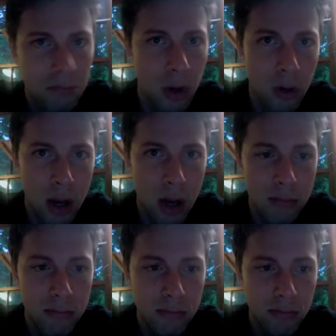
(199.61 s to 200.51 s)
Okay?
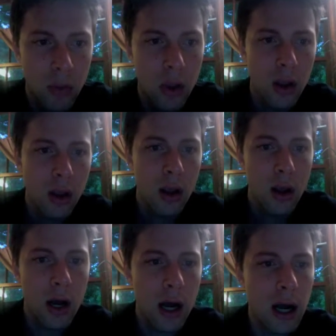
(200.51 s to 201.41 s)

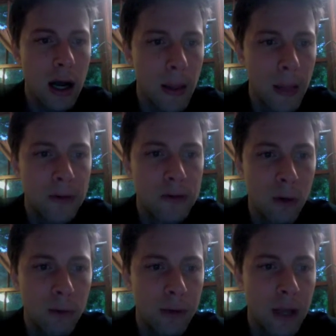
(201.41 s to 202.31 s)

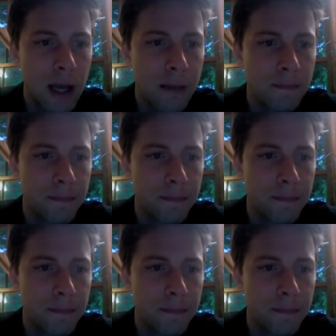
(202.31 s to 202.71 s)
Don't forget,